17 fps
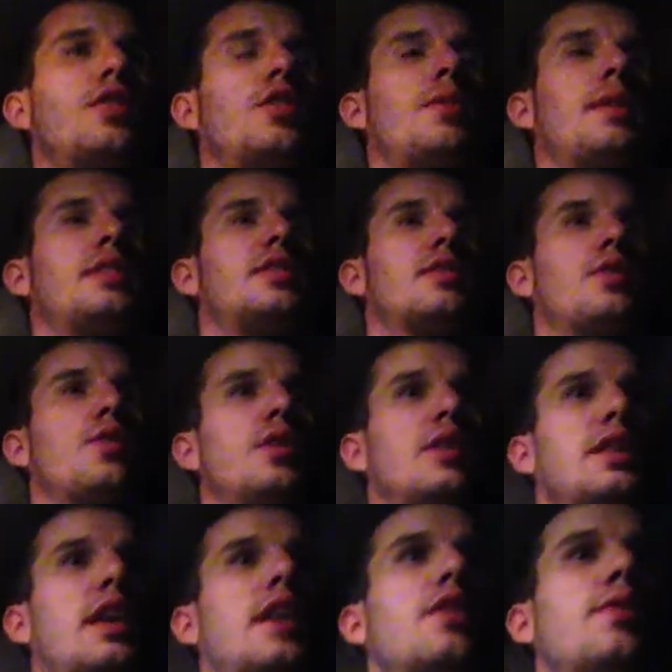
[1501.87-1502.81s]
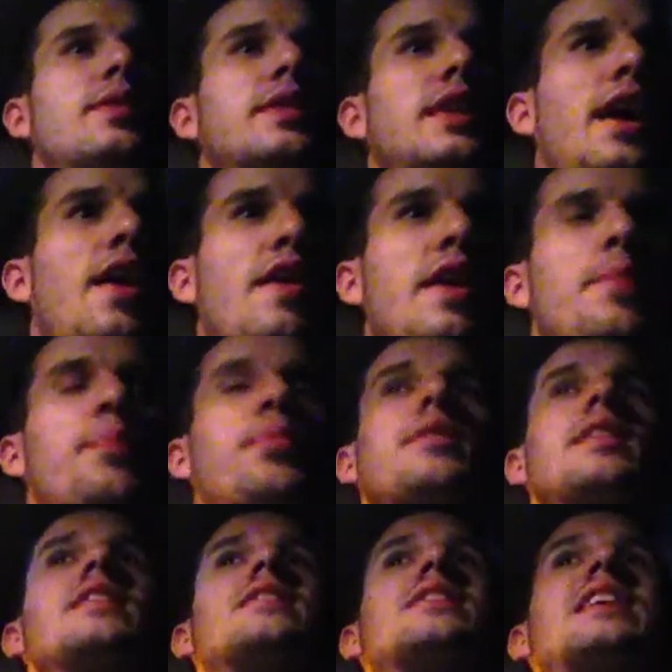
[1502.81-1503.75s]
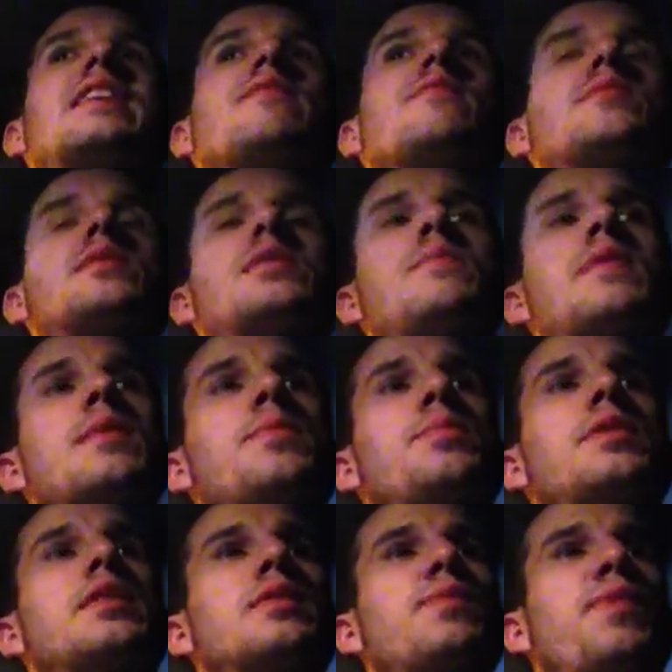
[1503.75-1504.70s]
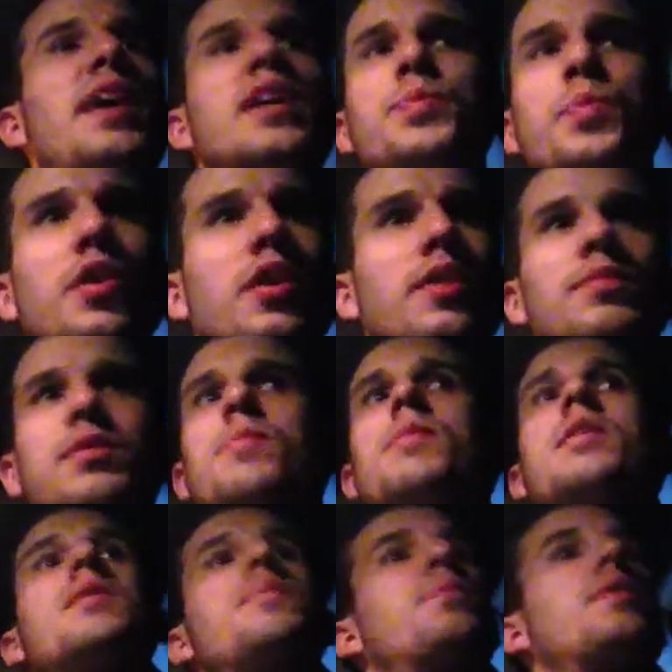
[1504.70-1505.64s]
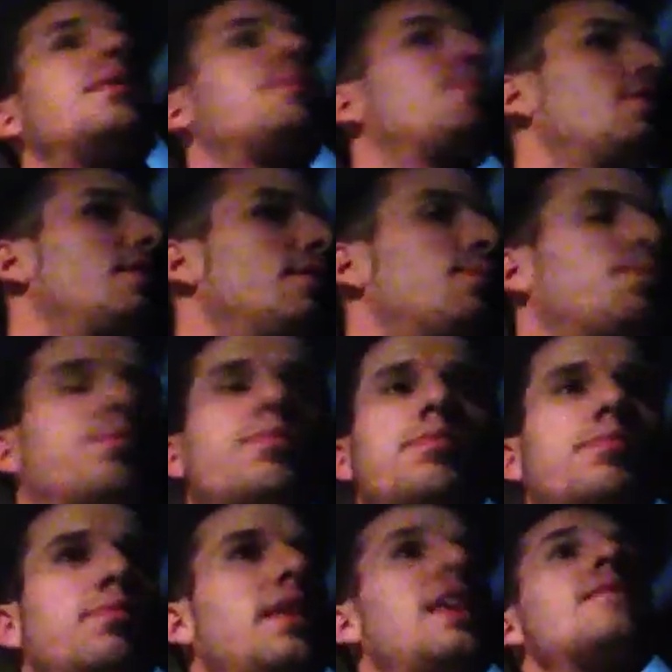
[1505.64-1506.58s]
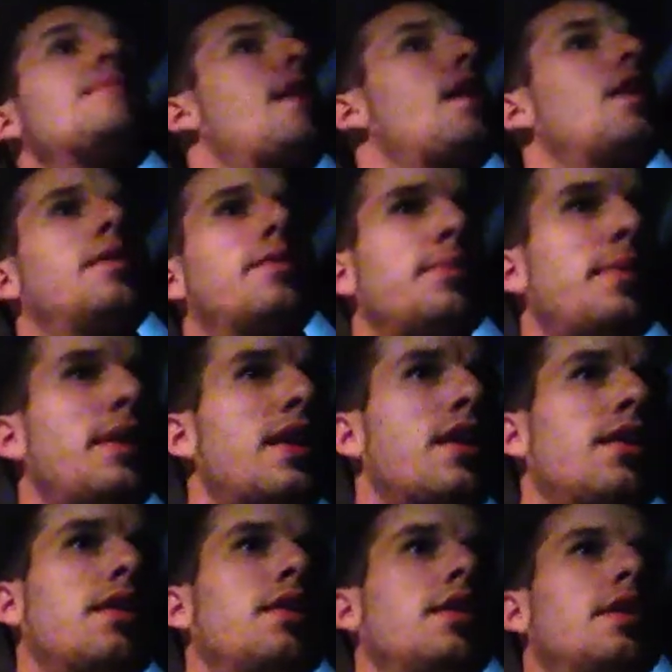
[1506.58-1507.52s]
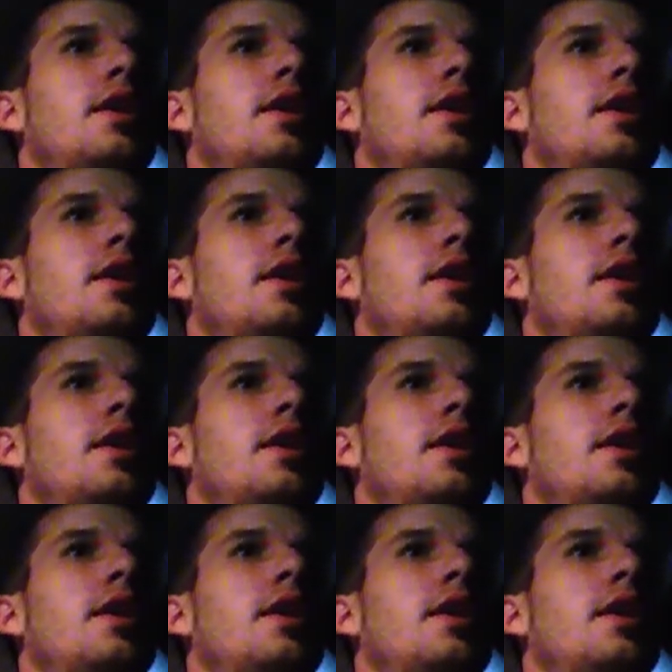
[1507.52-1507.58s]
Louis or the St. Louis area, please give them to me. Please Facebook them to me. Please email them to me.